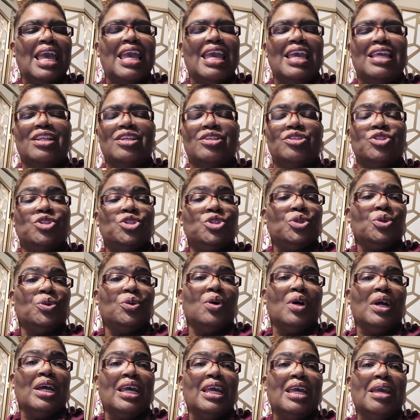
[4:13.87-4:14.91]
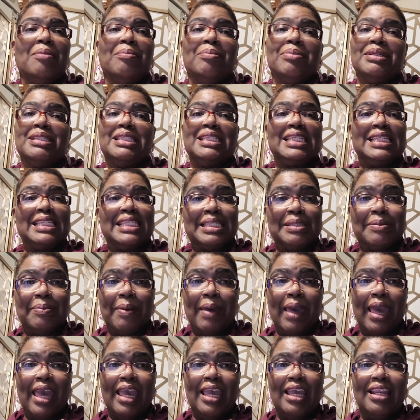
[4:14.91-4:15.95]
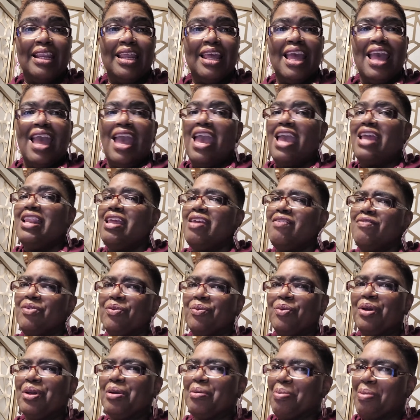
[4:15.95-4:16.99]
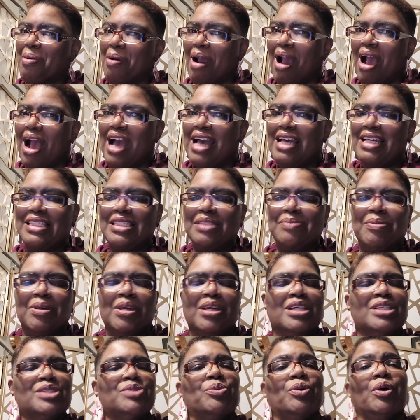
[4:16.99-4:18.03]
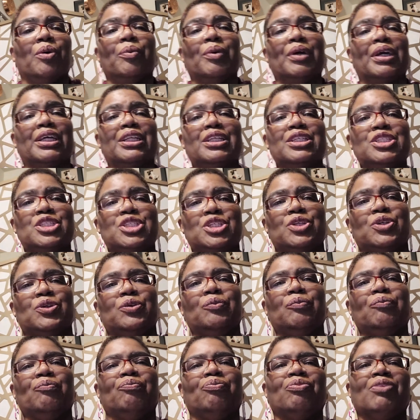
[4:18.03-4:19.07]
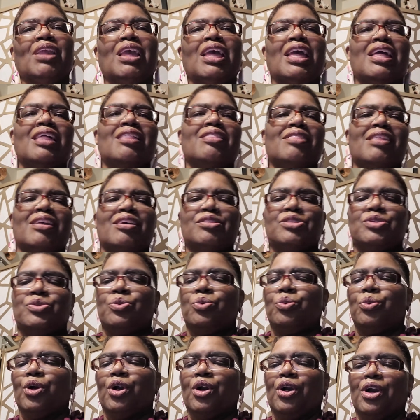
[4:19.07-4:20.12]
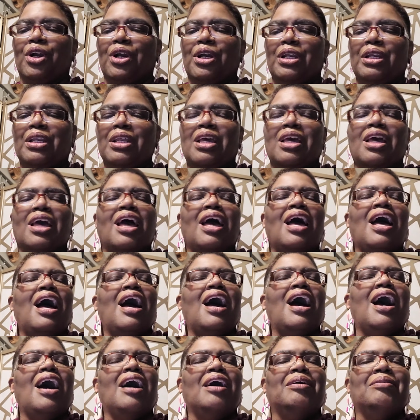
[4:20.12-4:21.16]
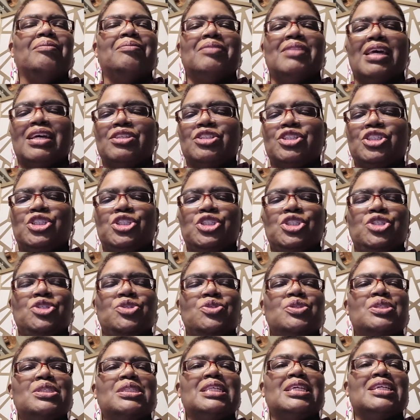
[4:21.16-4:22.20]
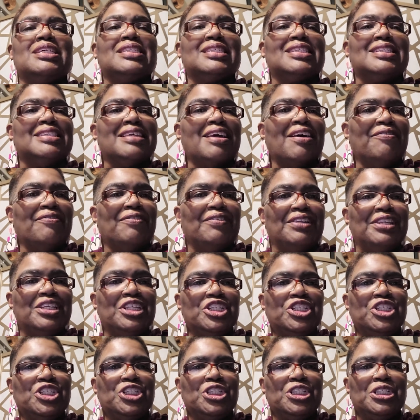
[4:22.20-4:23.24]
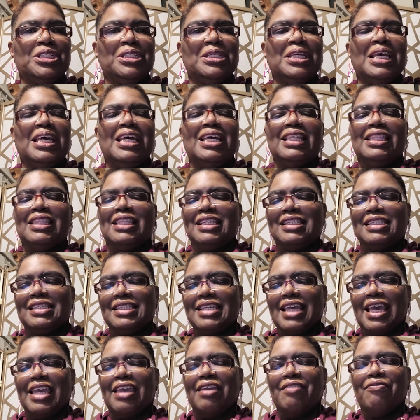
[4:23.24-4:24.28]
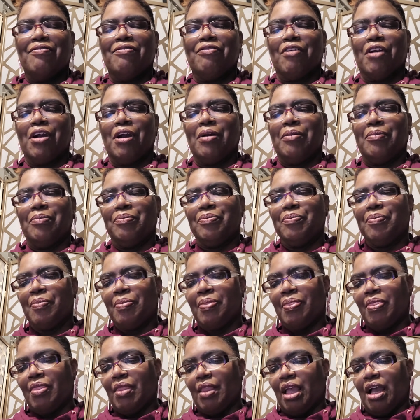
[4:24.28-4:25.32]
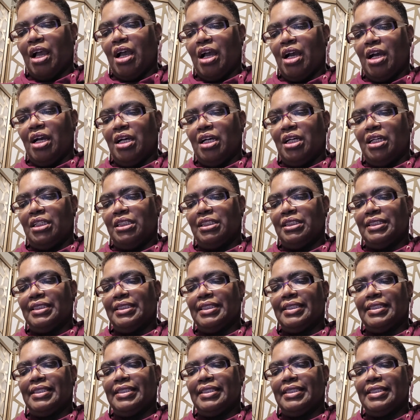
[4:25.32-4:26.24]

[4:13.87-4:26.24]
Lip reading: and enjoy, participate, and even win a prize. Because what we're going to do, there's a word that's used. There's a definition that's taken from the